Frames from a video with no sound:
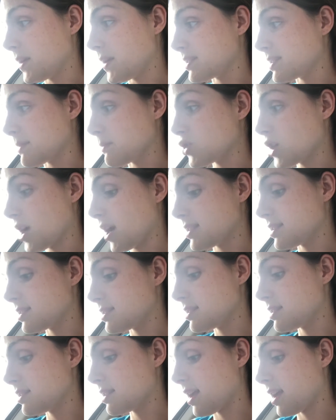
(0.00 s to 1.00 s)
because I'm trying to,
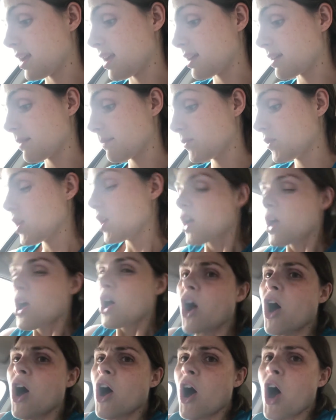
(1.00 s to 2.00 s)
like,
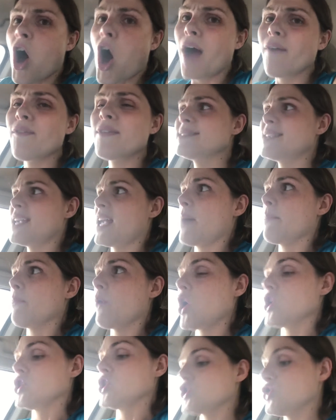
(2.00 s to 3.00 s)
obviously
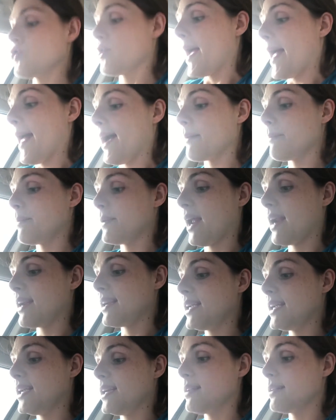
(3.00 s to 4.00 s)
I'm on track. But I
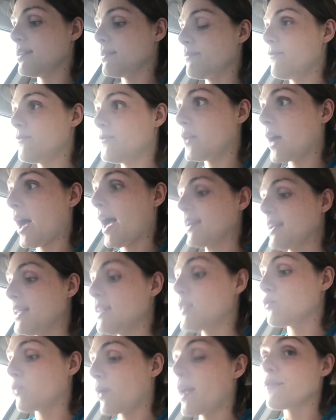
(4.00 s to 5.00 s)
need
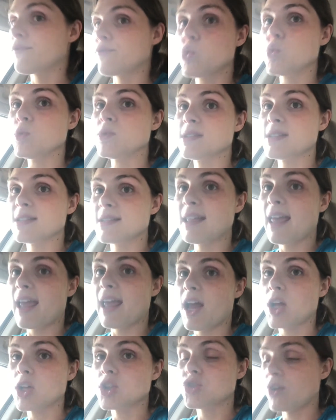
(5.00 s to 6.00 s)
the right foods to
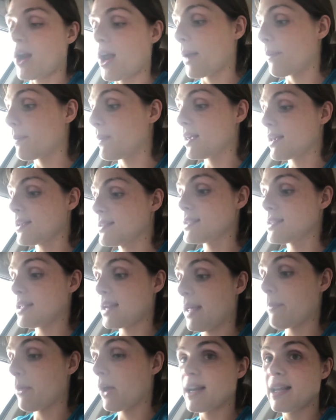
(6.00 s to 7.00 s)
stay on track because then
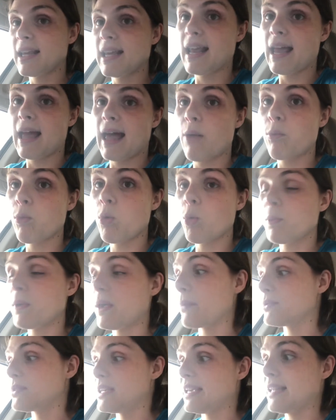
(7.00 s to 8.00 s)
I'm not going to eat, I won't be
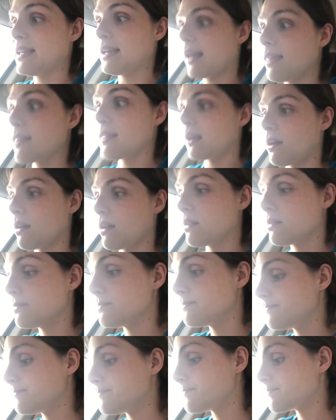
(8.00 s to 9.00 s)
able to eat nothing.
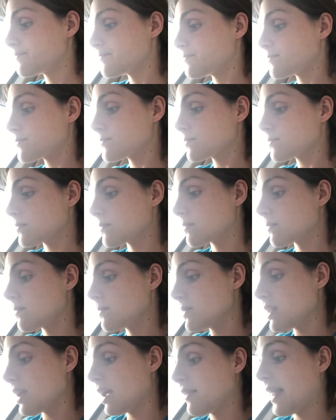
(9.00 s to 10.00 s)

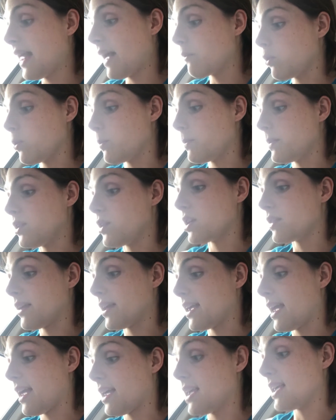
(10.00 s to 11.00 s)
And that won't be good if
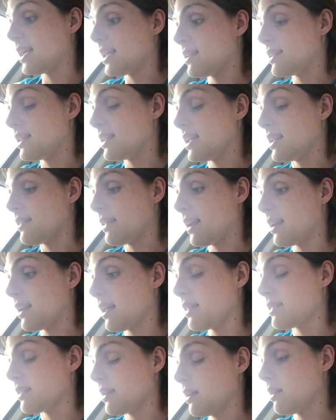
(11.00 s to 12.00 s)
I can't eat like
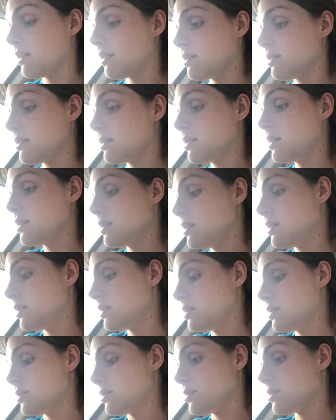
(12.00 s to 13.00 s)
nothing.
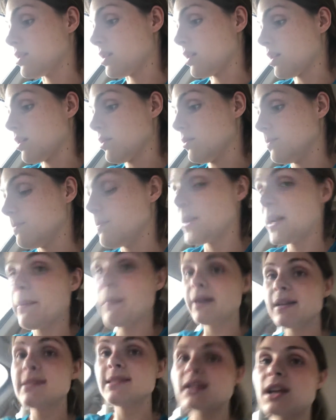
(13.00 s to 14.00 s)
So, but I'm
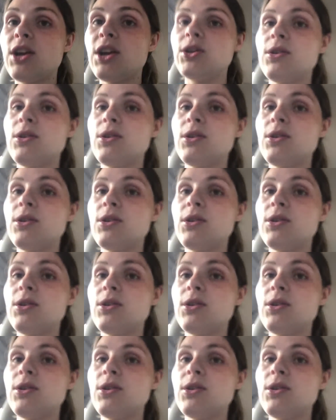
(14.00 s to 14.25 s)
going to sit here,